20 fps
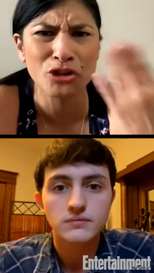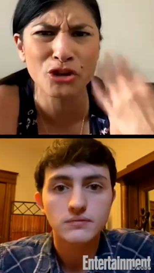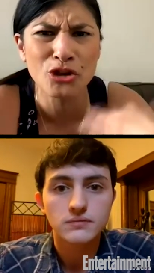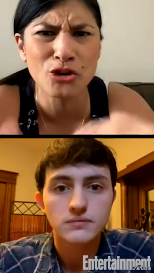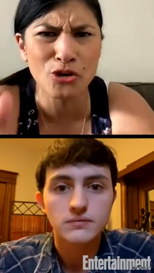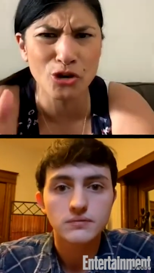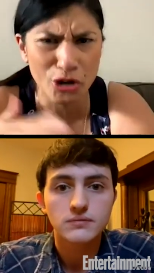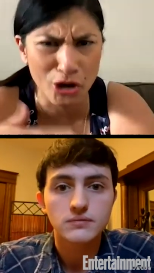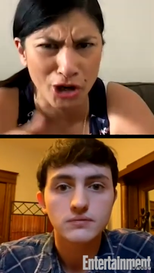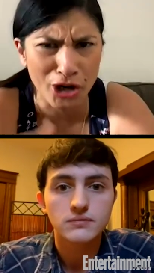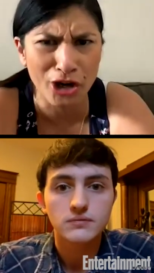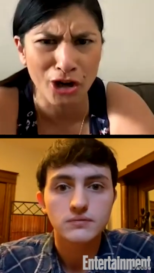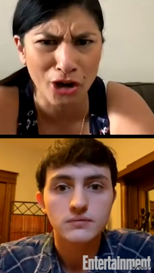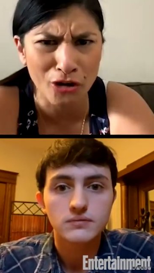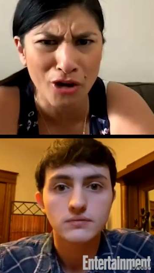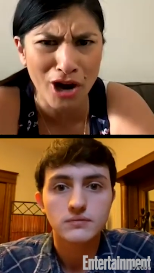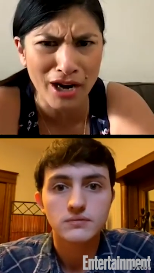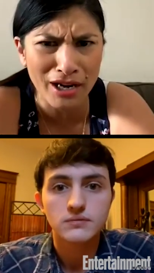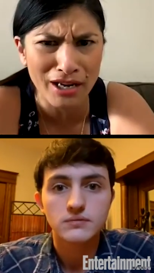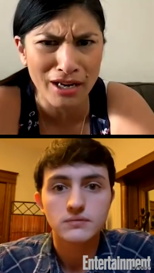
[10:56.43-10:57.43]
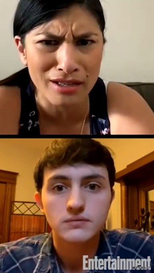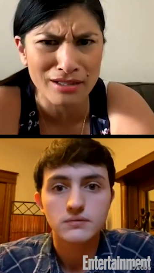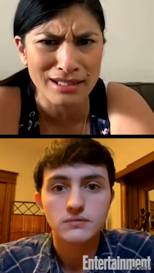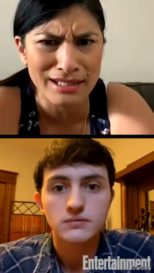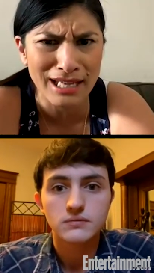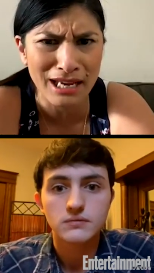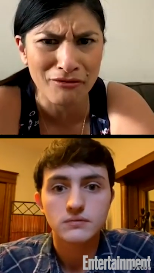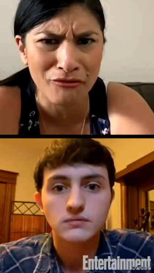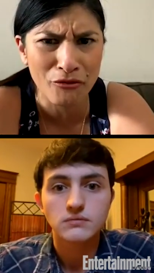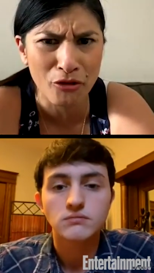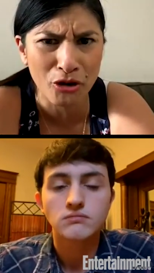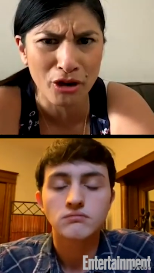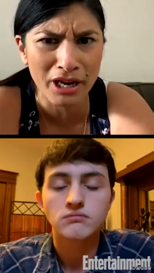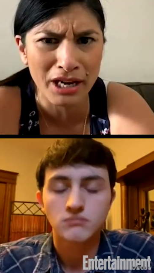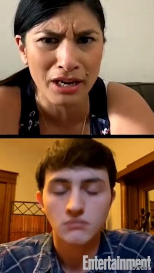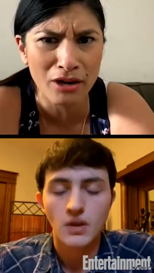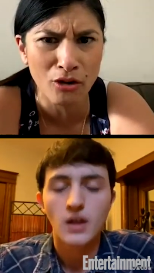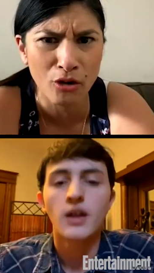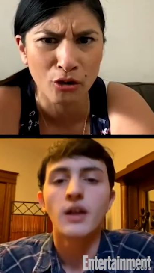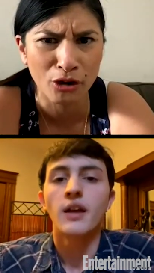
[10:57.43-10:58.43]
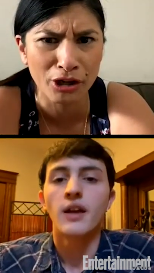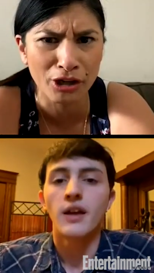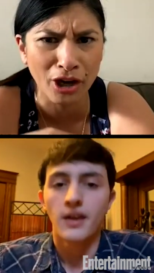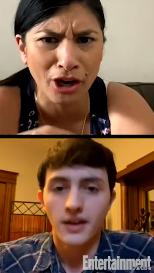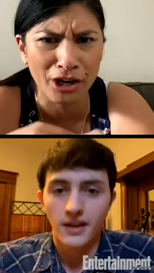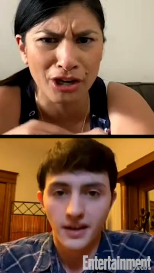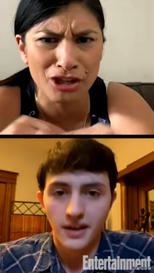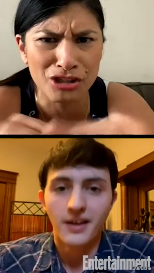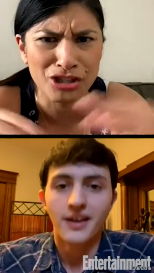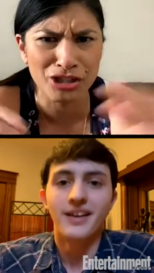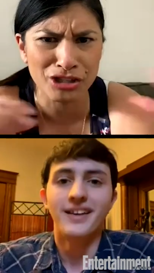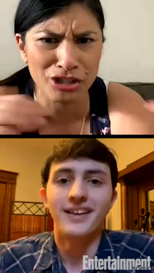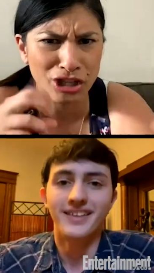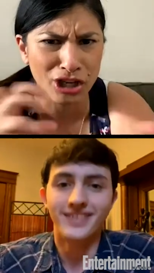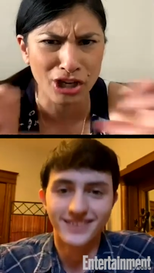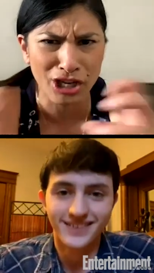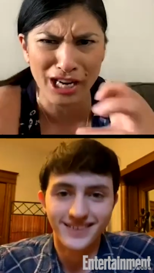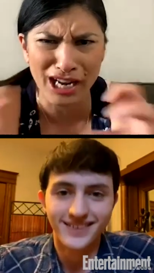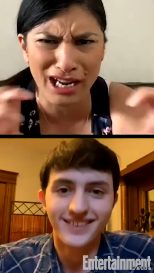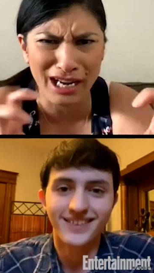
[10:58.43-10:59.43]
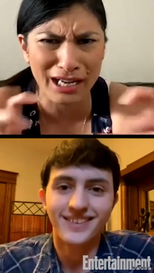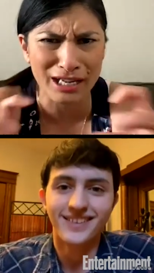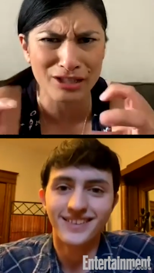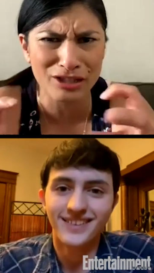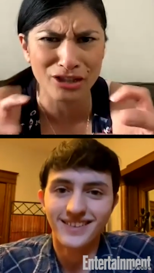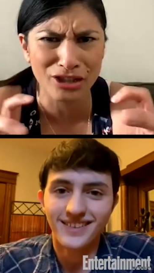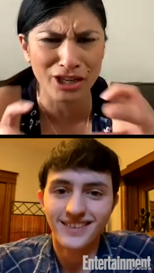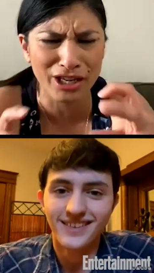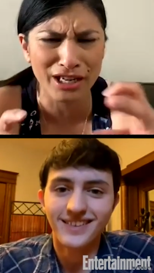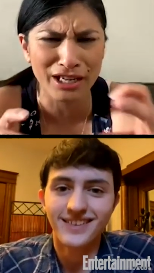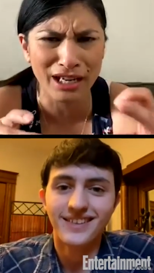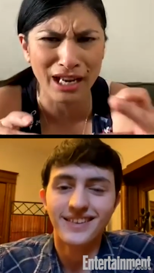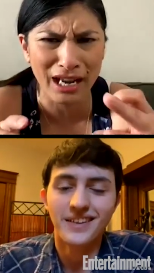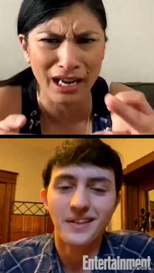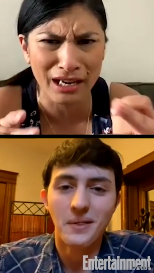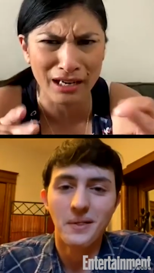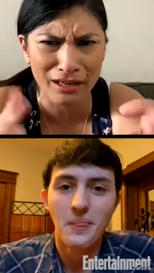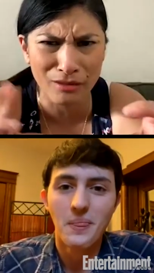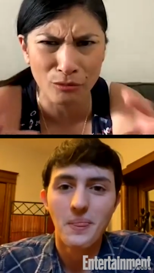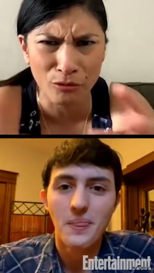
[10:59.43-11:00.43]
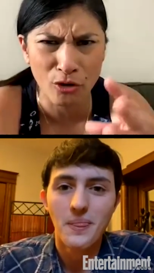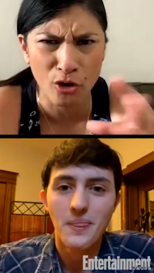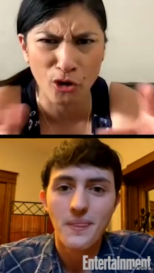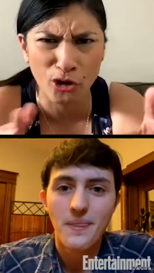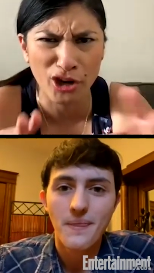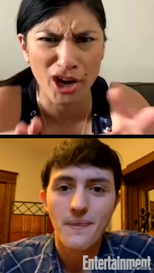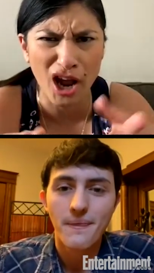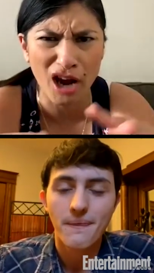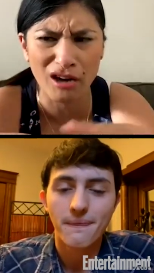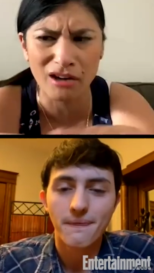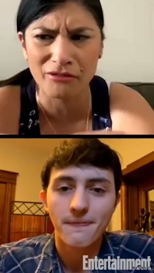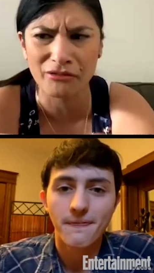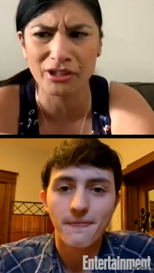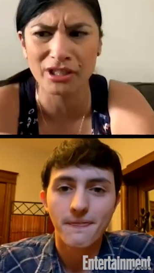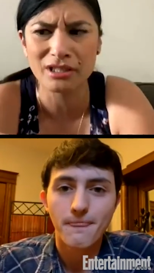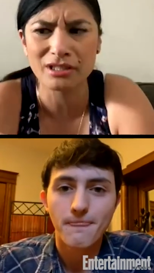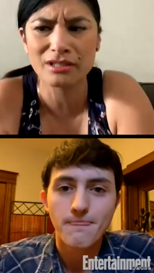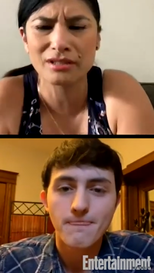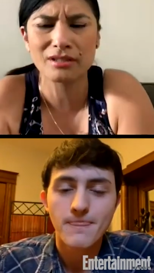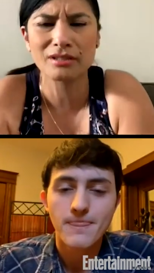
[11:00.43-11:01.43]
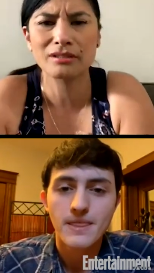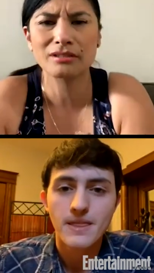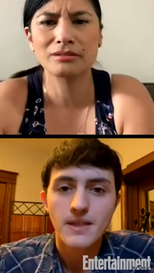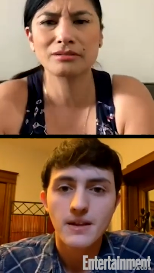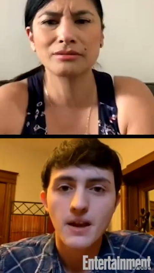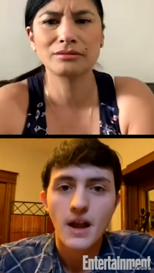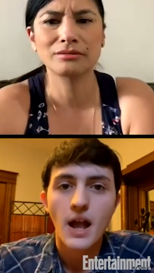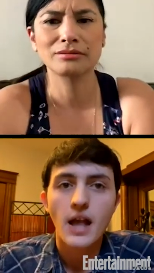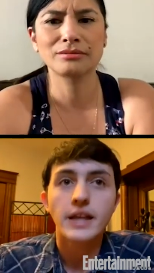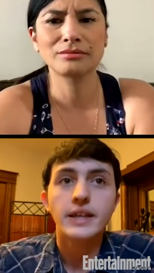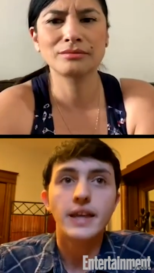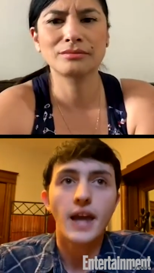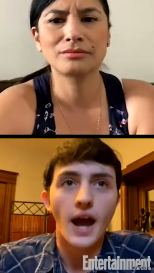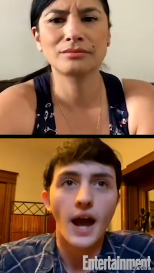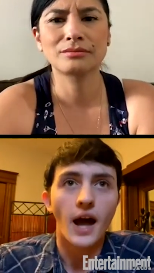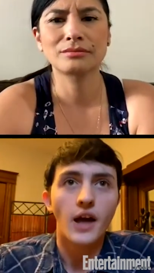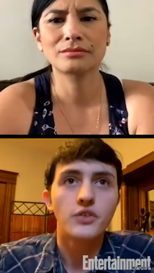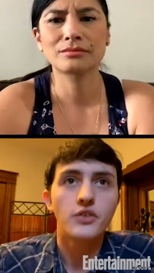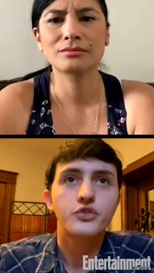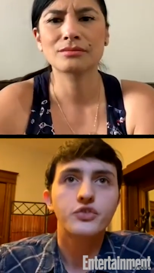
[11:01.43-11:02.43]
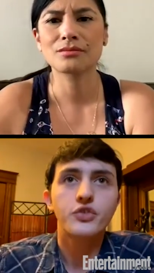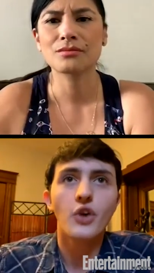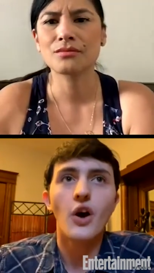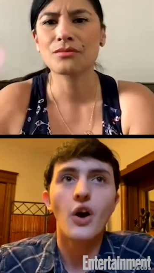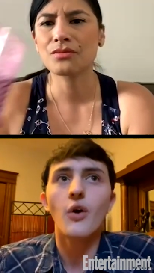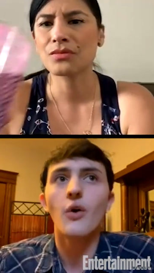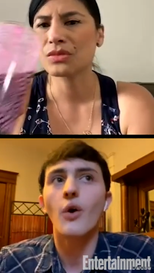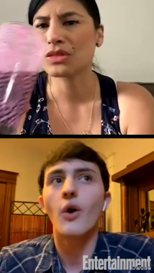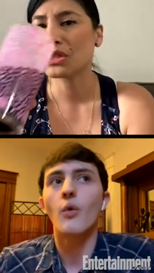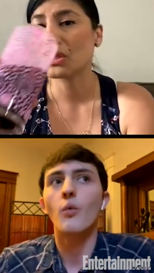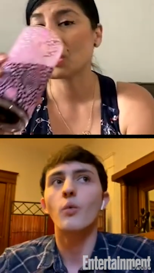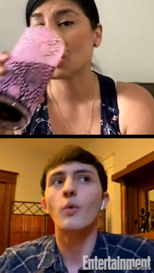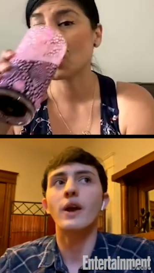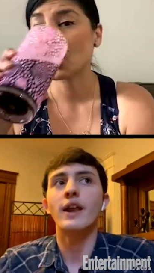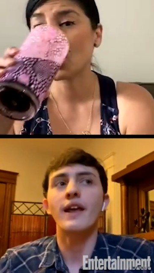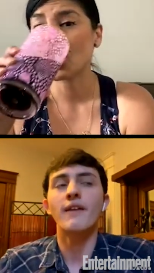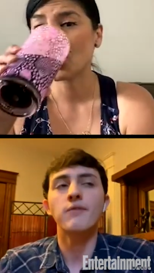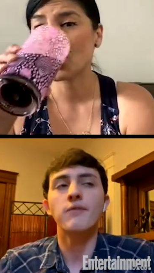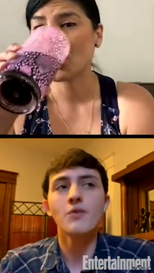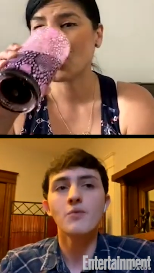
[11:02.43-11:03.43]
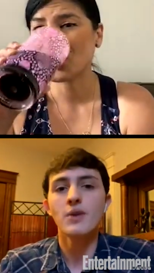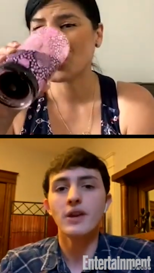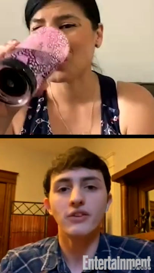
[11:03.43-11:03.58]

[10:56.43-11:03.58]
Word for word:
Speaker 1: do you learn karate on set for it? Or are you just learning like certain like choreographies?
Speaker 2: Yeah. So whenever